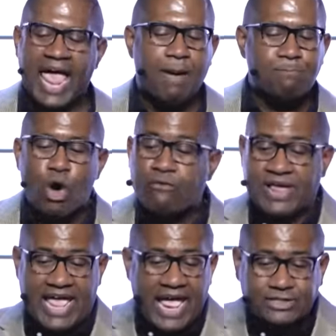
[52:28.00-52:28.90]
him
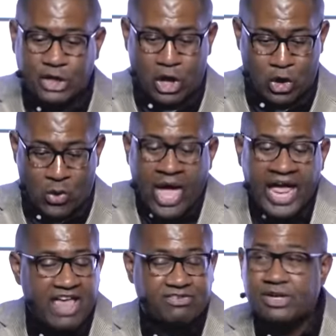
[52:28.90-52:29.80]
moving into you
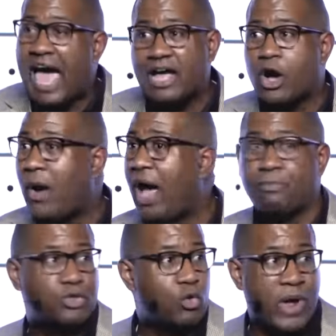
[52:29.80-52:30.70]
is not going to
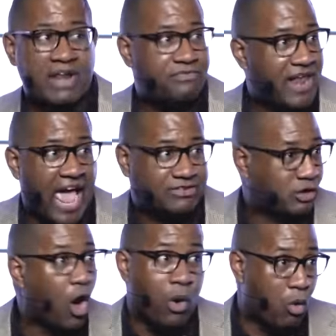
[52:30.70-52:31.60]
help the red flags
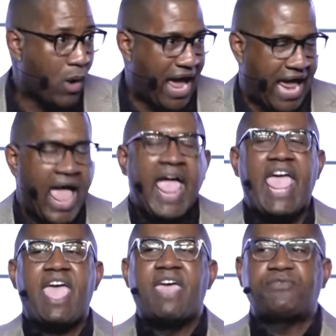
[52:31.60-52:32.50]
go away.
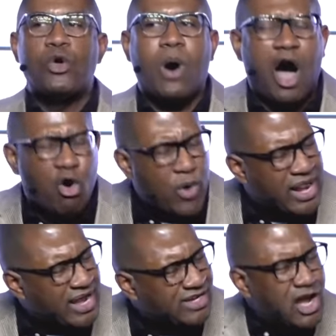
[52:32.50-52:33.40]
If you
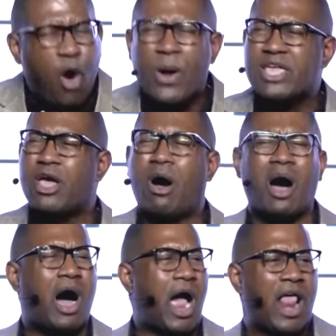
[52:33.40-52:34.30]
already know in your
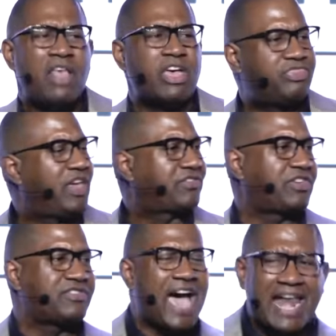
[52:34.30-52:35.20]
heart that this
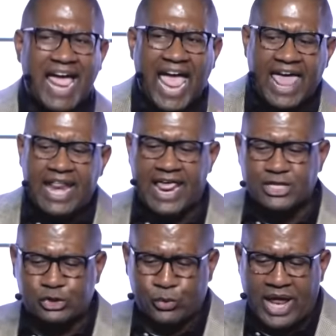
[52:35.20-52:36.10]
is not headed
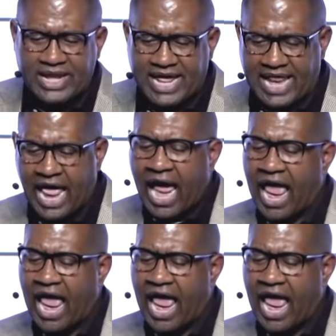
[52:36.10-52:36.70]
and trending